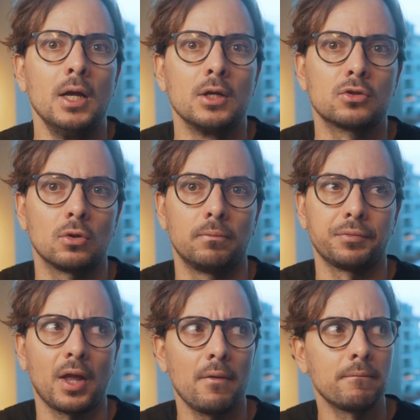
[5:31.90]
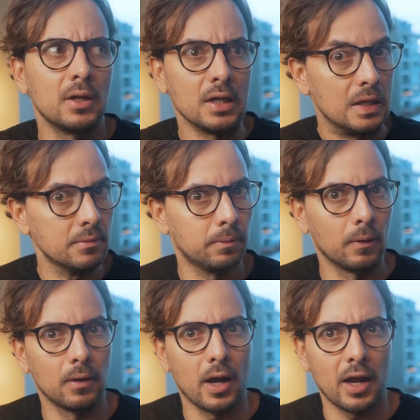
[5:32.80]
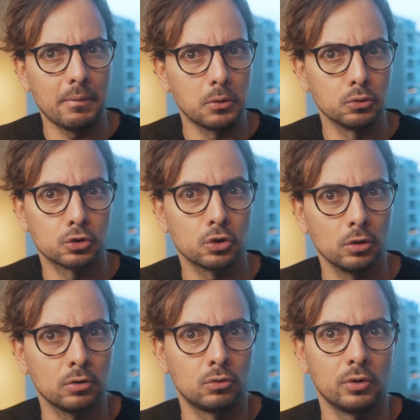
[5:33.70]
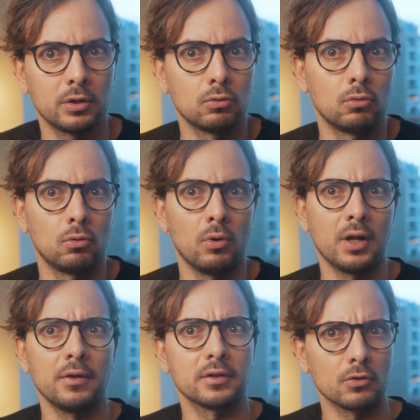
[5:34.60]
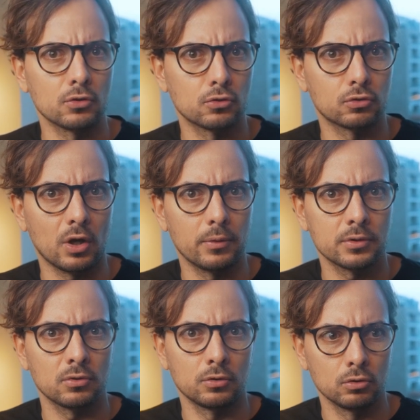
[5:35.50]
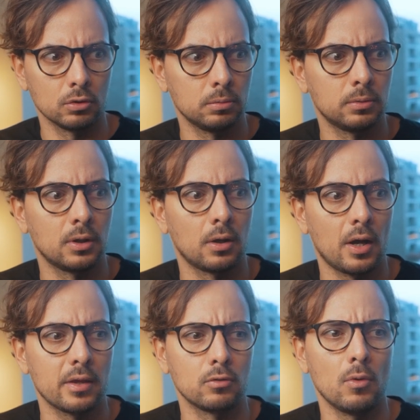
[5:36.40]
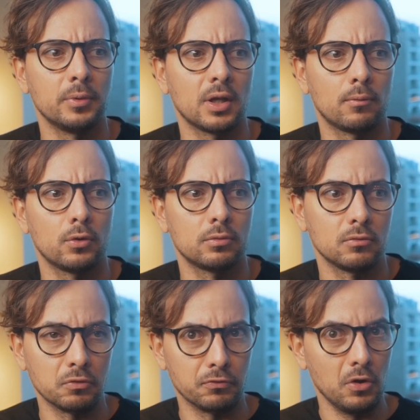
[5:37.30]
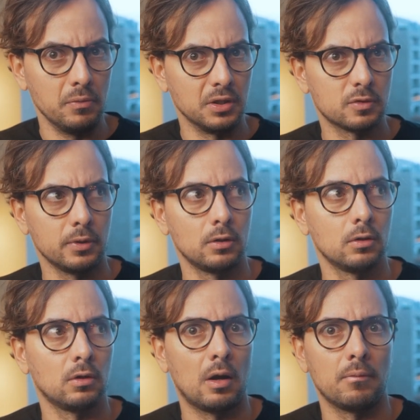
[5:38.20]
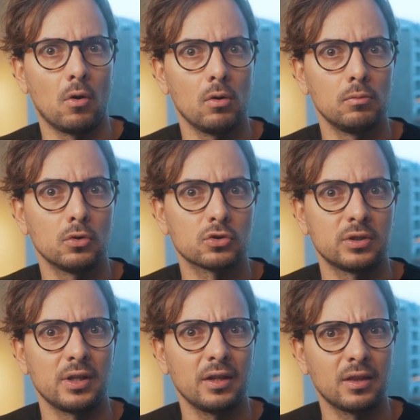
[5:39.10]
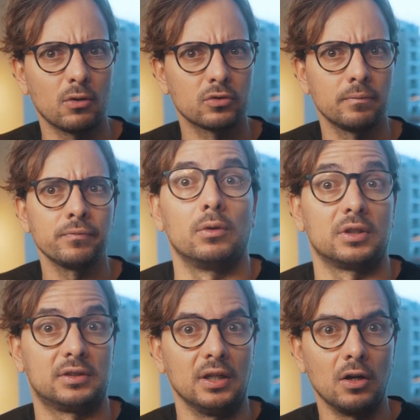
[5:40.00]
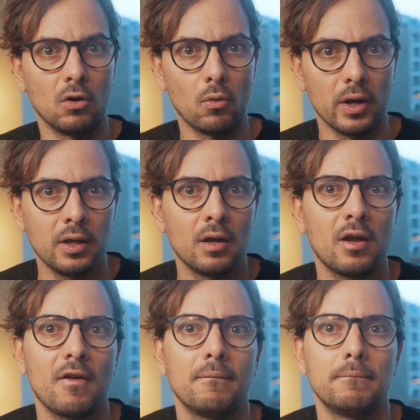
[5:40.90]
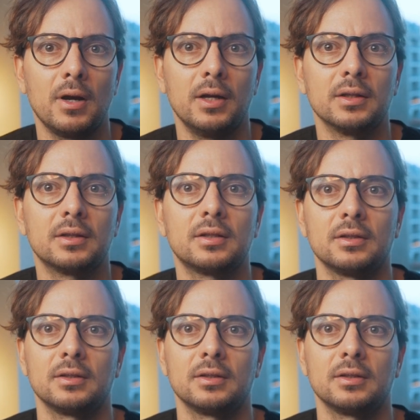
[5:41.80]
So I believe I have a good shot to get to 100,000 subscribers on YouTube, and at the moment I'm filming this video, I'm almost 9,000, which is still a long way, but